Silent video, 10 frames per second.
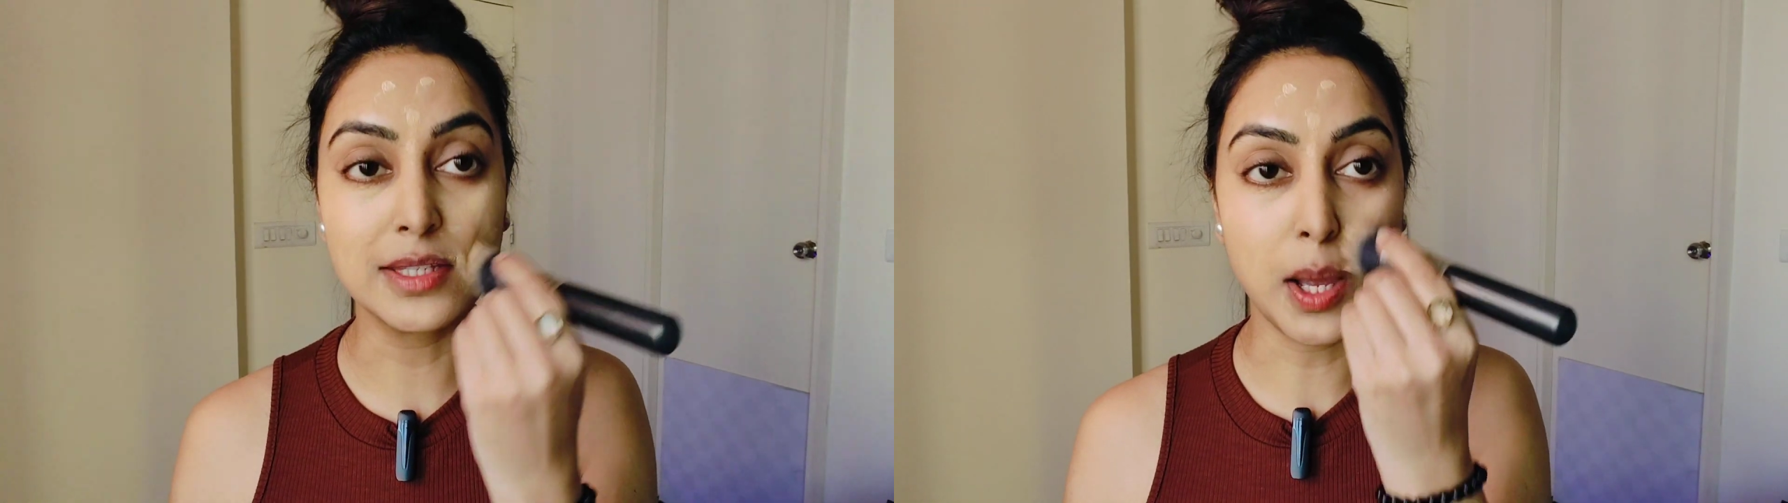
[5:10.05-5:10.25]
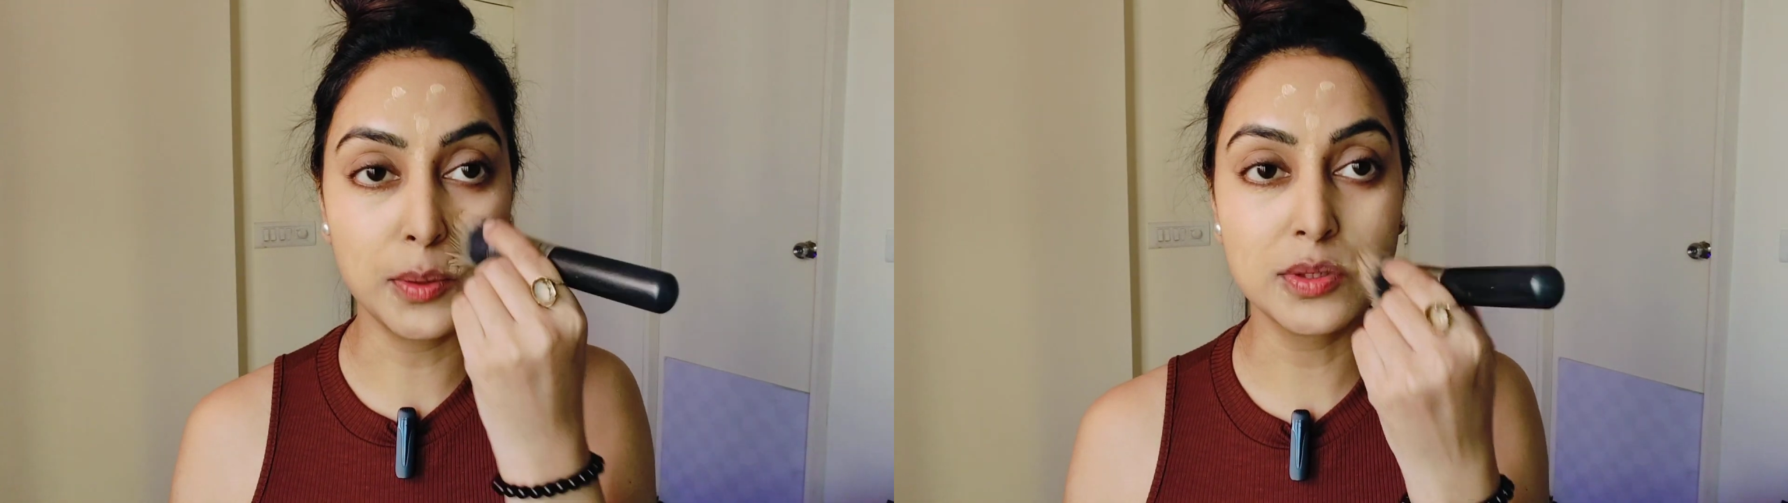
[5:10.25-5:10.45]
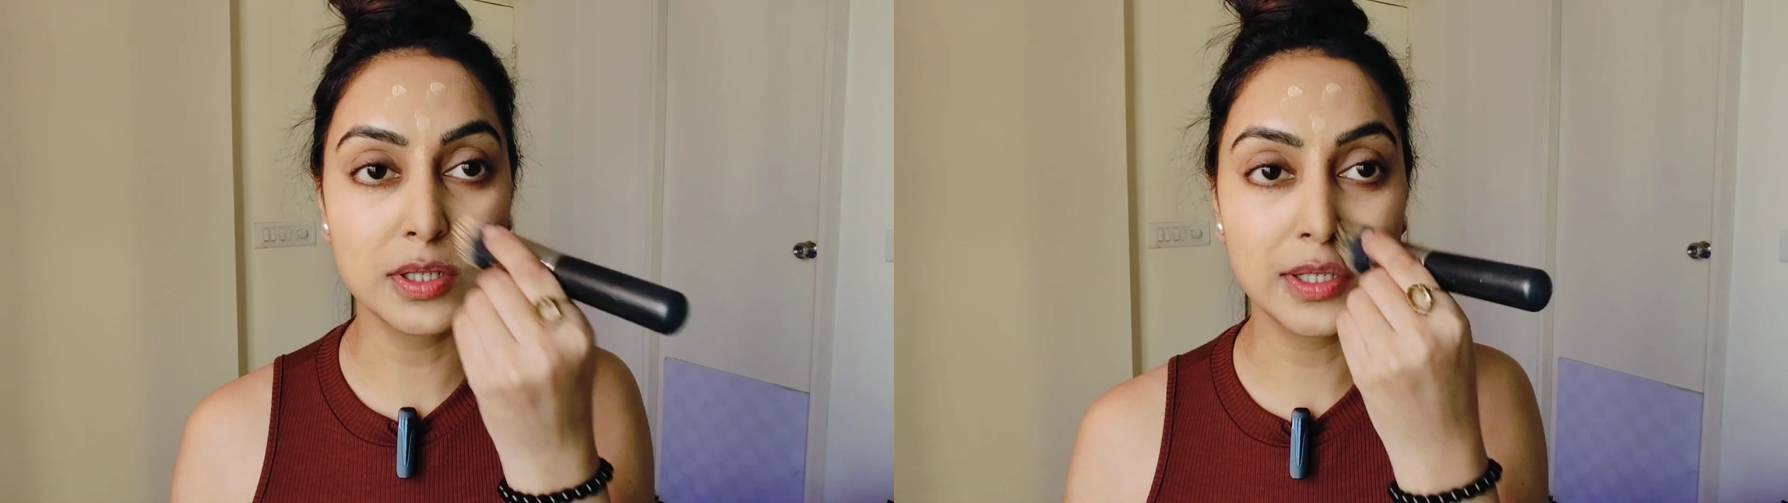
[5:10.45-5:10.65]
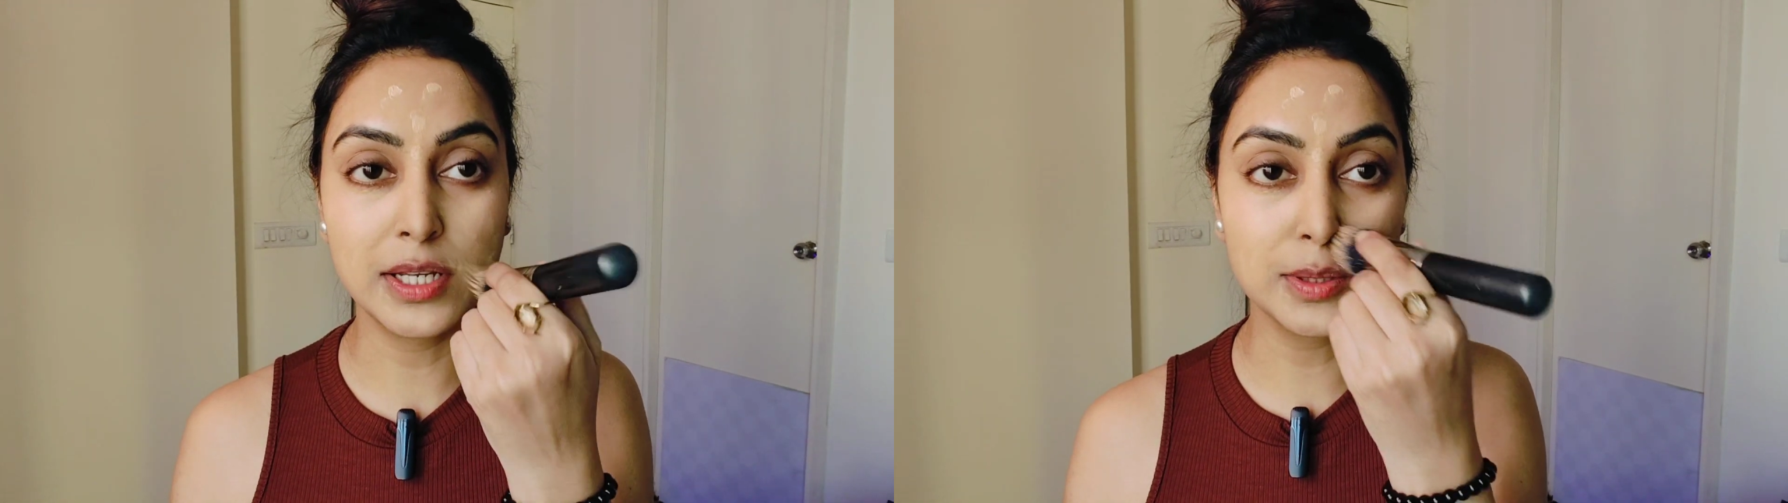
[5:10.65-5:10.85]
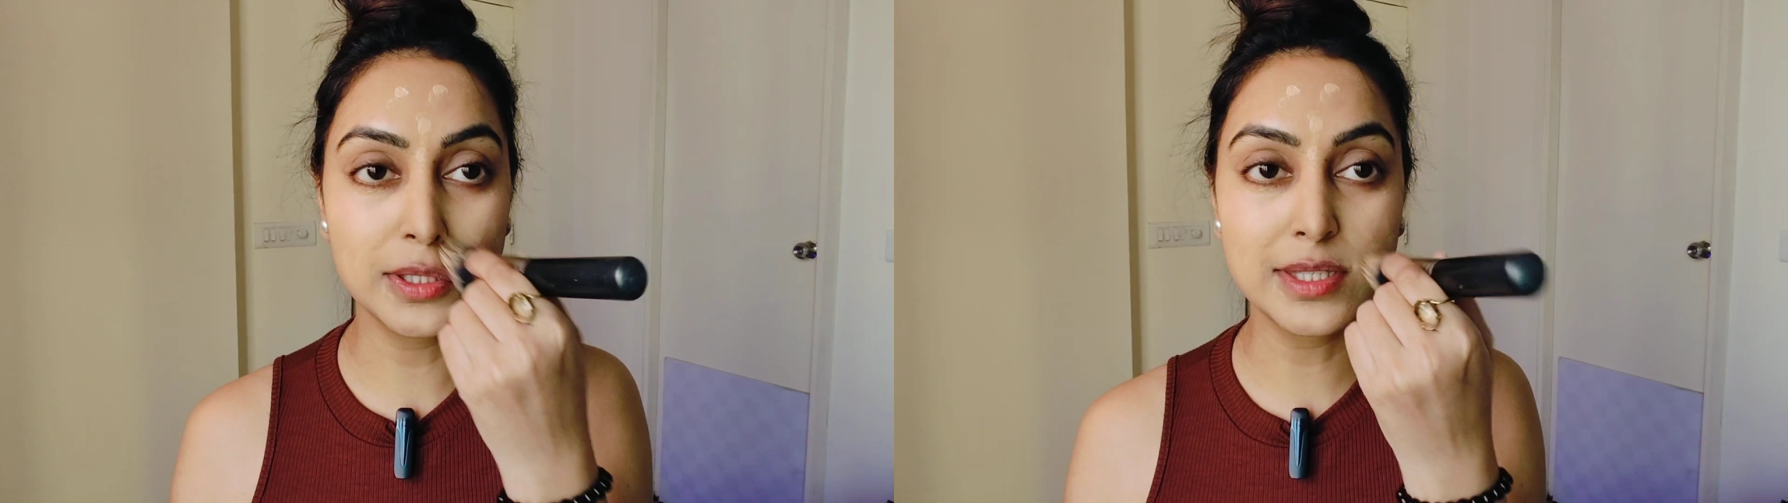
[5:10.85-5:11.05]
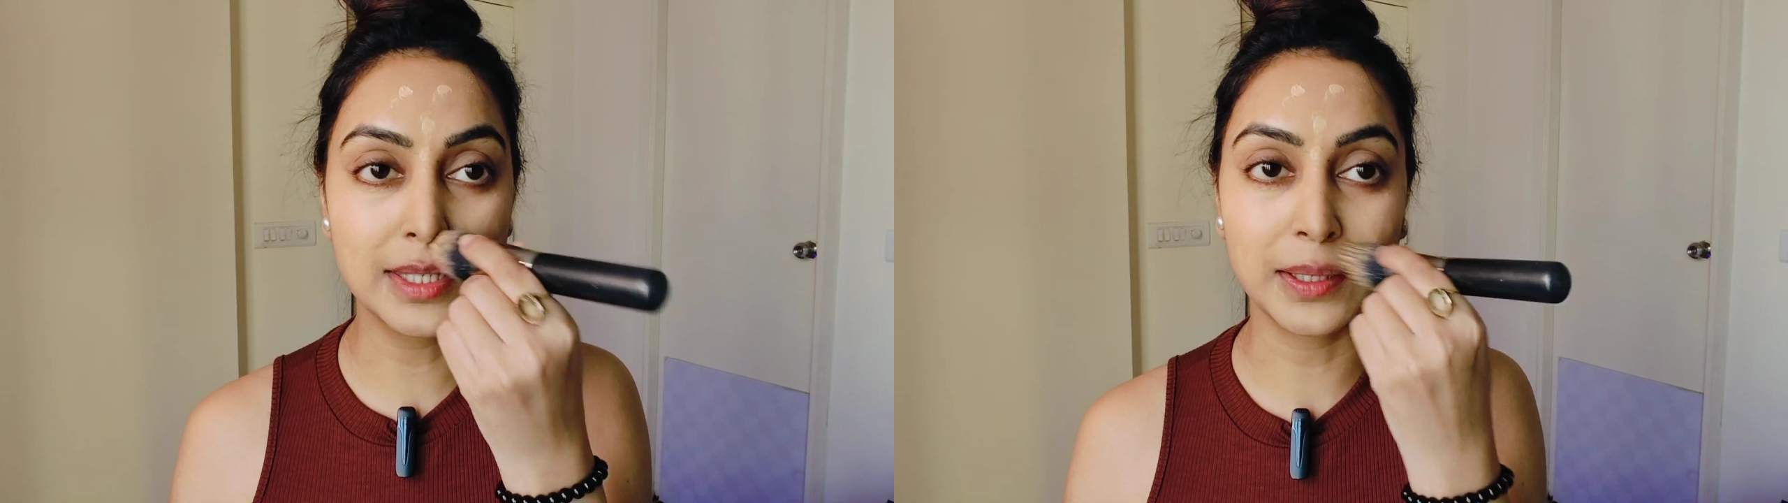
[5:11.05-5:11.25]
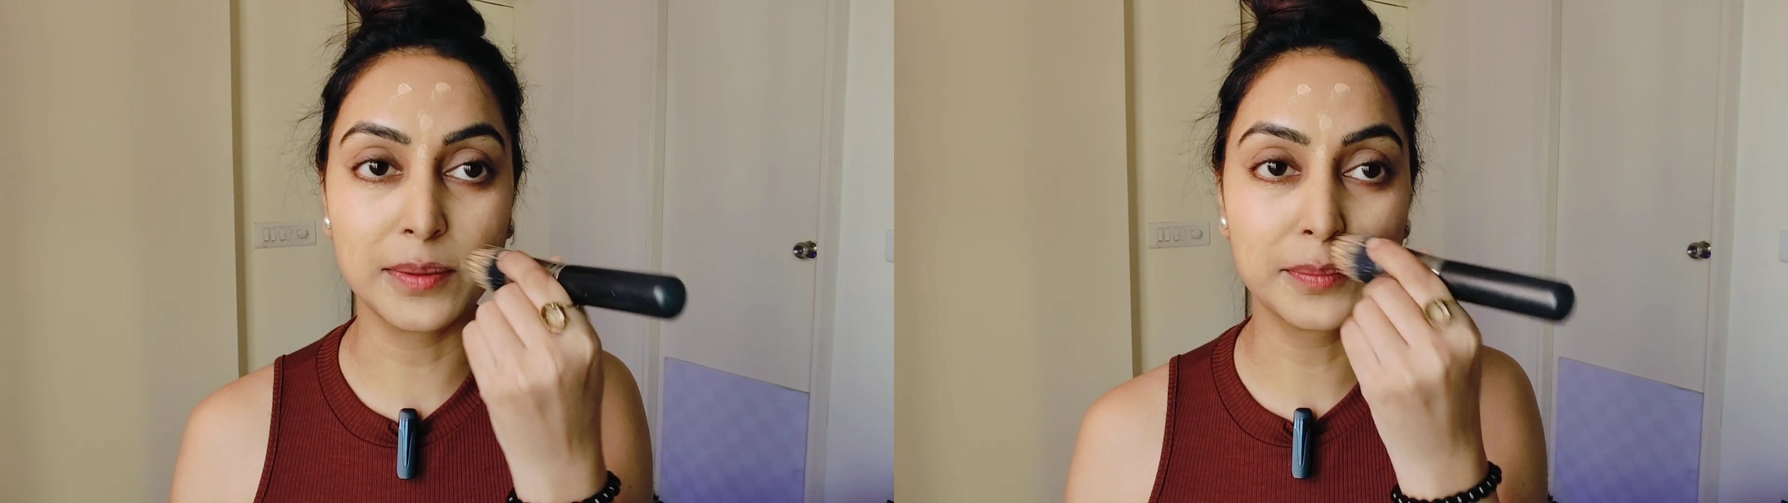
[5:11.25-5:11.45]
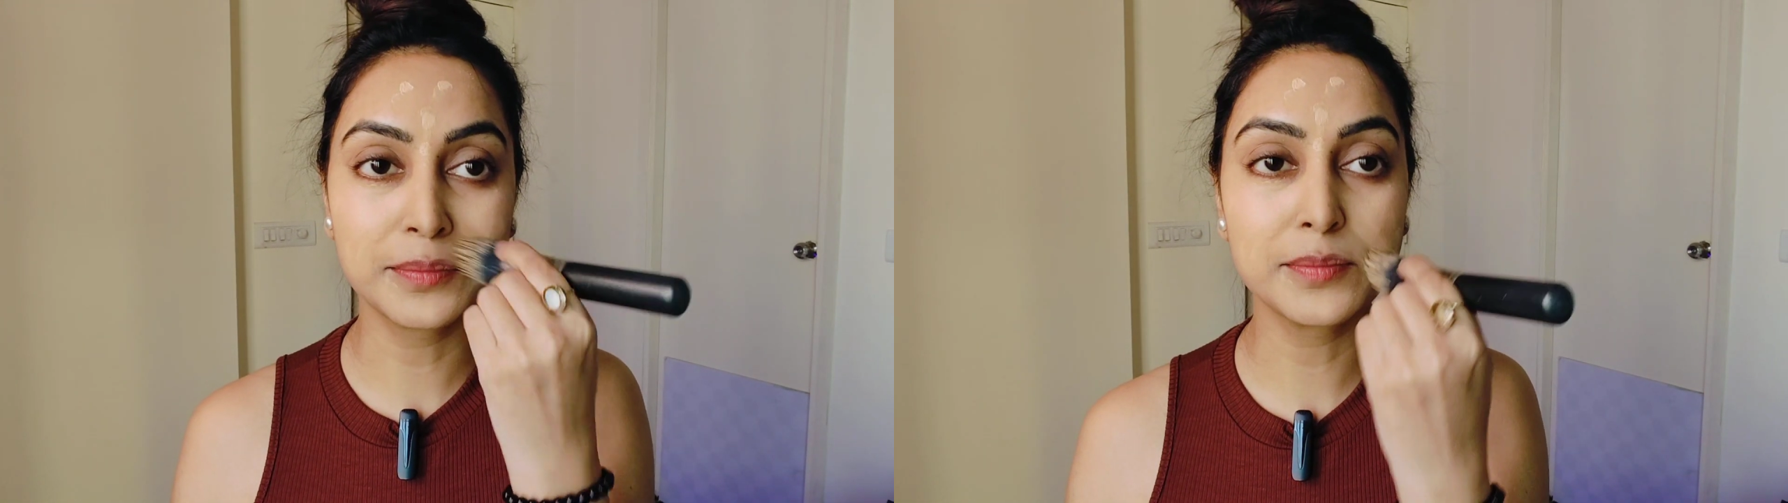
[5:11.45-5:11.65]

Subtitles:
out into the skin.